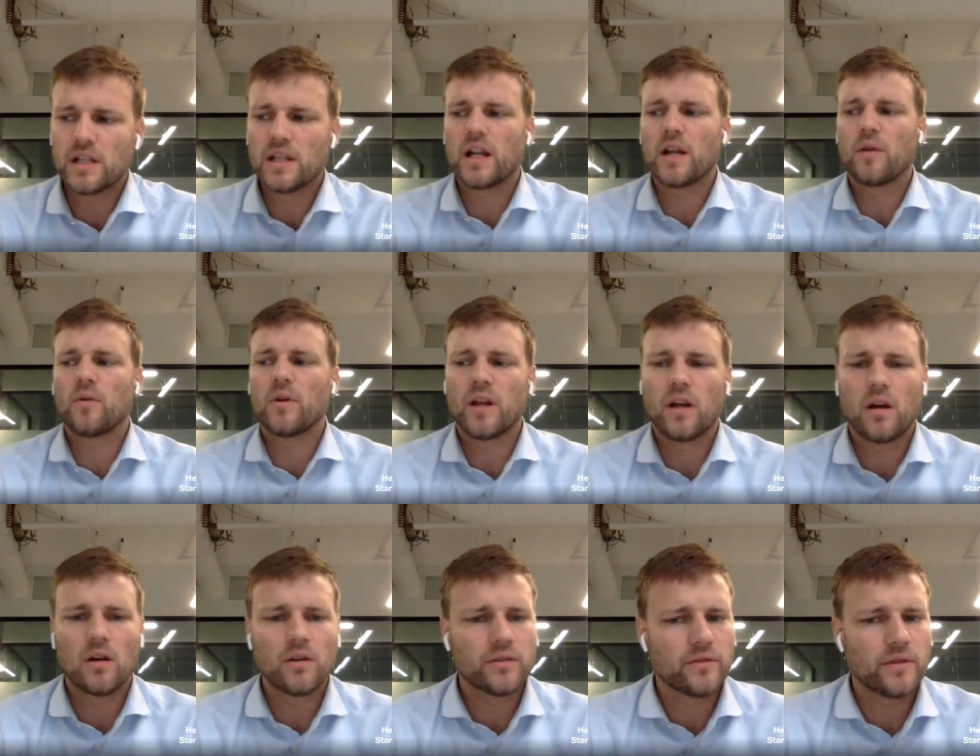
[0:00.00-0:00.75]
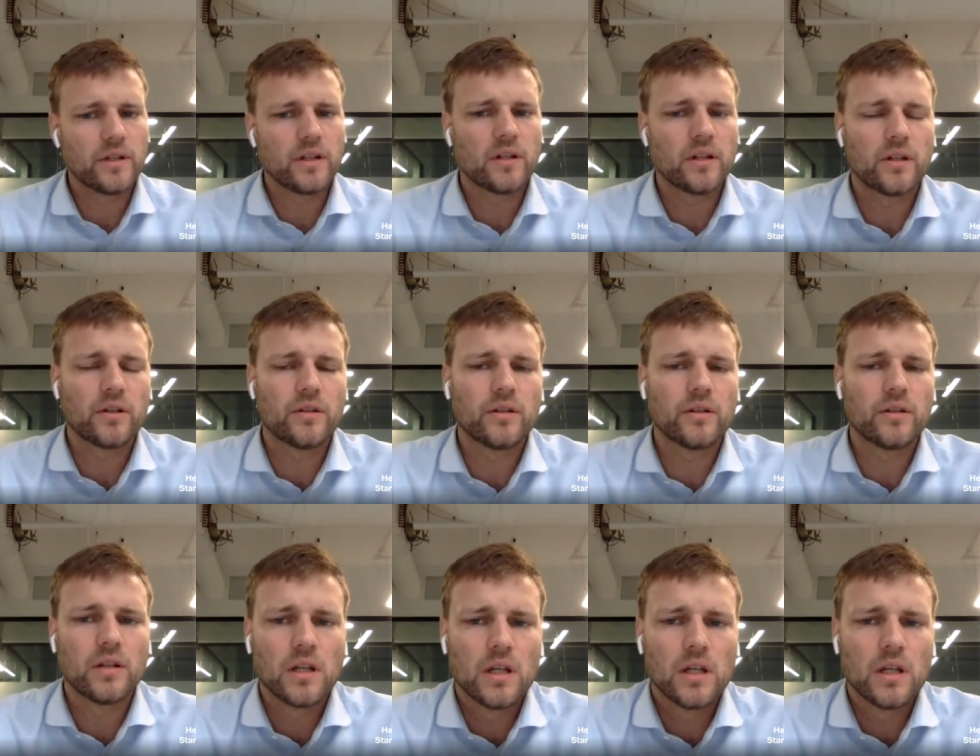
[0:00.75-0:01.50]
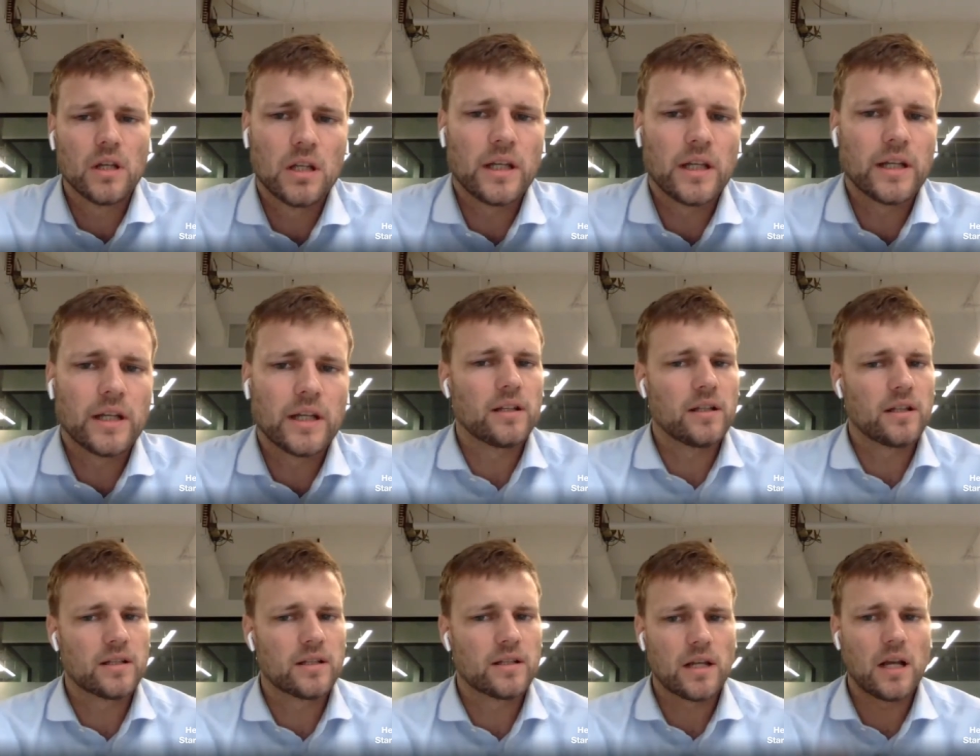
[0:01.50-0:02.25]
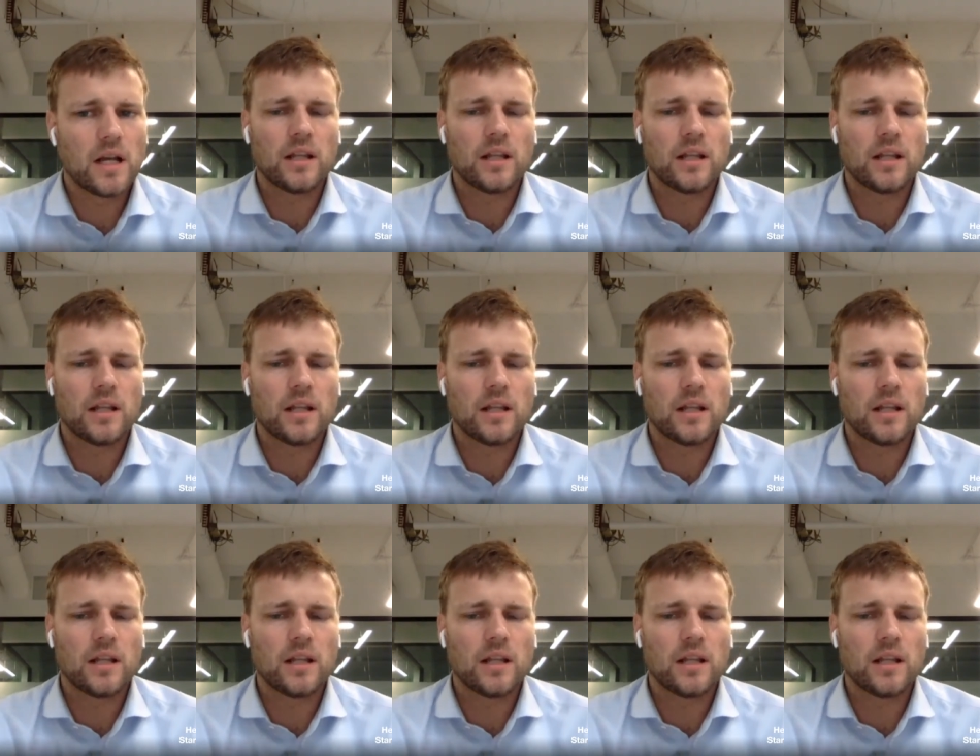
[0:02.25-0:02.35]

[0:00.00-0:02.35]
And then I want to also end on a